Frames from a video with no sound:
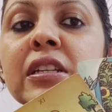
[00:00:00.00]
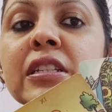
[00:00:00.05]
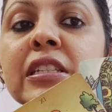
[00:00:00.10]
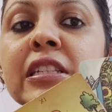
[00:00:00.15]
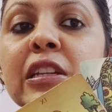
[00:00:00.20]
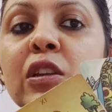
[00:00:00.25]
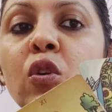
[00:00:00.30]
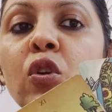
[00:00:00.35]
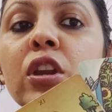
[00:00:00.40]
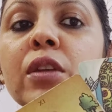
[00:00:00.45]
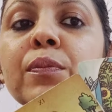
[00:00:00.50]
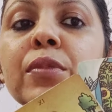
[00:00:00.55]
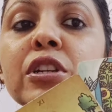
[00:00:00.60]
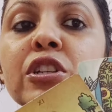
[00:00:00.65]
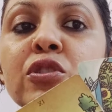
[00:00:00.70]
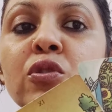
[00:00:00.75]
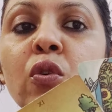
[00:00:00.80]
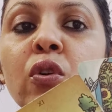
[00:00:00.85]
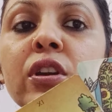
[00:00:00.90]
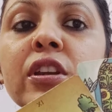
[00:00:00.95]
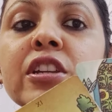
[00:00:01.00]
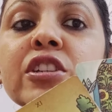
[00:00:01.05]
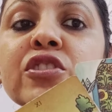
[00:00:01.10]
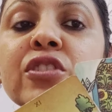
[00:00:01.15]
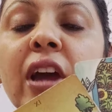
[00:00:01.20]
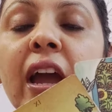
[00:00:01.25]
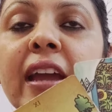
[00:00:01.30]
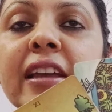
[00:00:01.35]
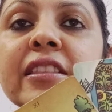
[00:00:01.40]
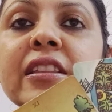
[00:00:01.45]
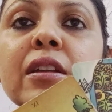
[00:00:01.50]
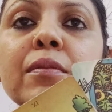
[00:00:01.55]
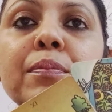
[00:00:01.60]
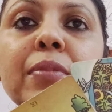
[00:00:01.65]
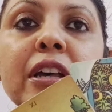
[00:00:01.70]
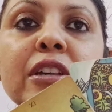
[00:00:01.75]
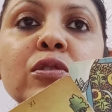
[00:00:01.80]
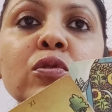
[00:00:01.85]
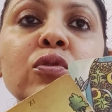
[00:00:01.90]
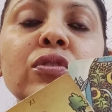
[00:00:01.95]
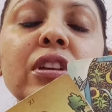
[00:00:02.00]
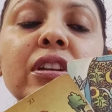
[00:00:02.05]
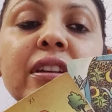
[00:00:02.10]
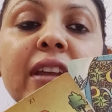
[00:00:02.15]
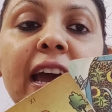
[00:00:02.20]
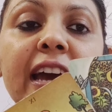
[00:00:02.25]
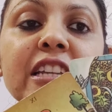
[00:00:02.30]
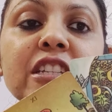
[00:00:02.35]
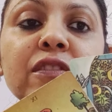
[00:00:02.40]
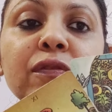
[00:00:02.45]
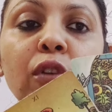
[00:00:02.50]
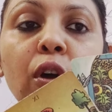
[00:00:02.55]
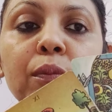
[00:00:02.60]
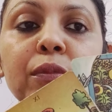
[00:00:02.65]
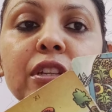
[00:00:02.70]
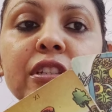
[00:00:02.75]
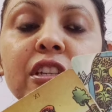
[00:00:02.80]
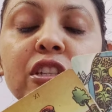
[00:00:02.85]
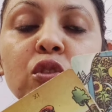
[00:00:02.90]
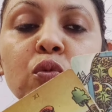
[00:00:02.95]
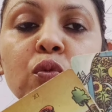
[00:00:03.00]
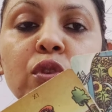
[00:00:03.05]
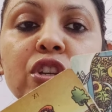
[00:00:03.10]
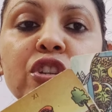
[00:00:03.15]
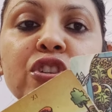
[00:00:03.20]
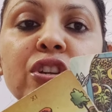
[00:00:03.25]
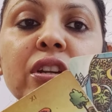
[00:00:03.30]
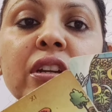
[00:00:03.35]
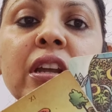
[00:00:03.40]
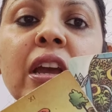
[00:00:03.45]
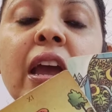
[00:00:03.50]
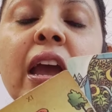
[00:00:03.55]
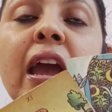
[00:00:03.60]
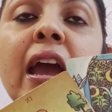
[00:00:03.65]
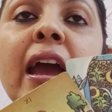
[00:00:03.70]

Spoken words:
is slowly but surely trying their best to detach from the situation